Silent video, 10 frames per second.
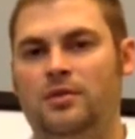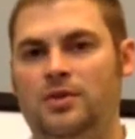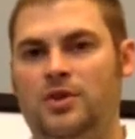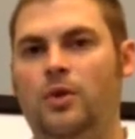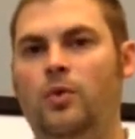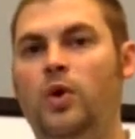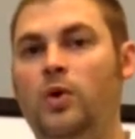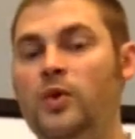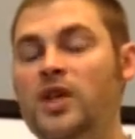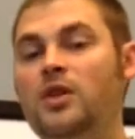So what
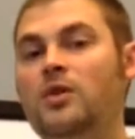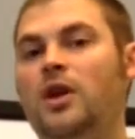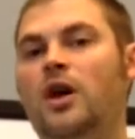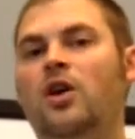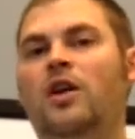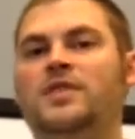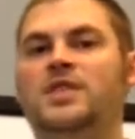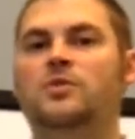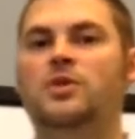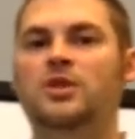we do at our office
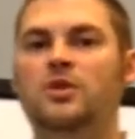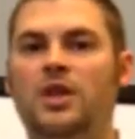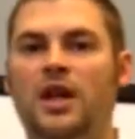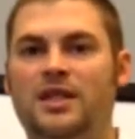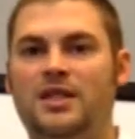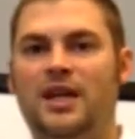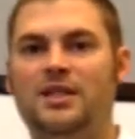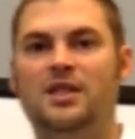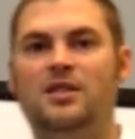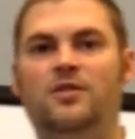is we do a lot of
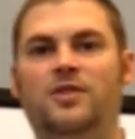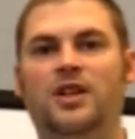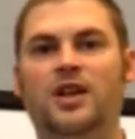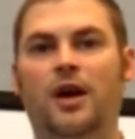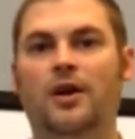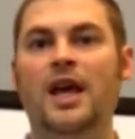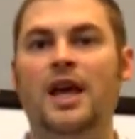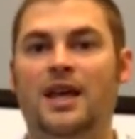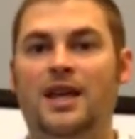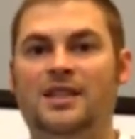testing to figure out
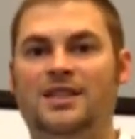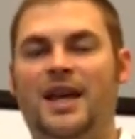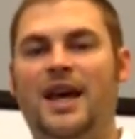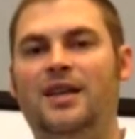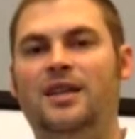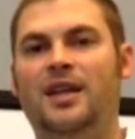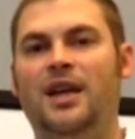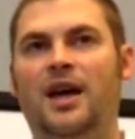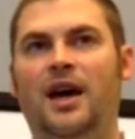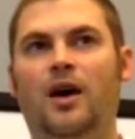exactly
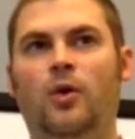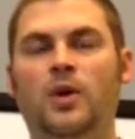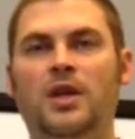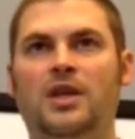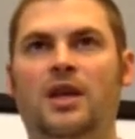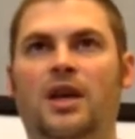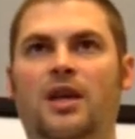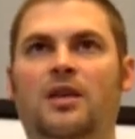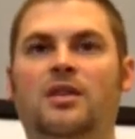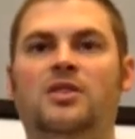how we
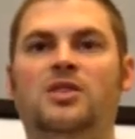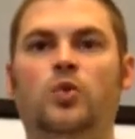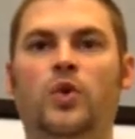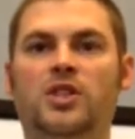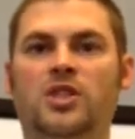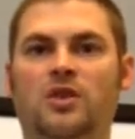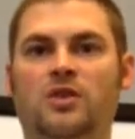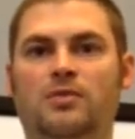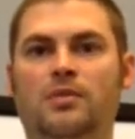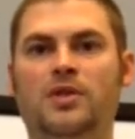can switch
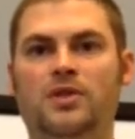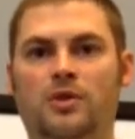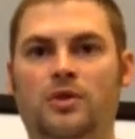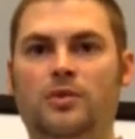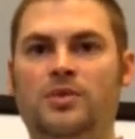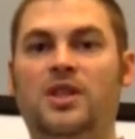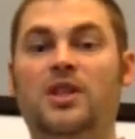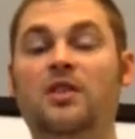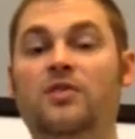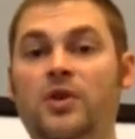those muscle groups
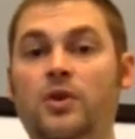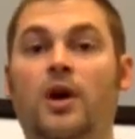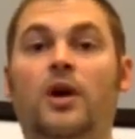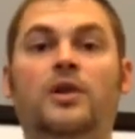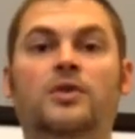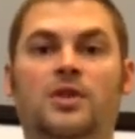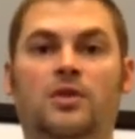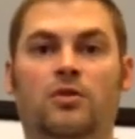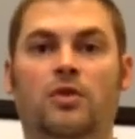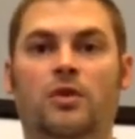if you are using the
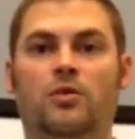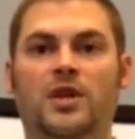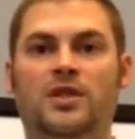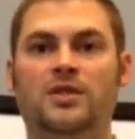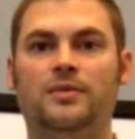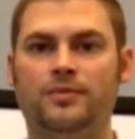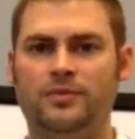wrong ones.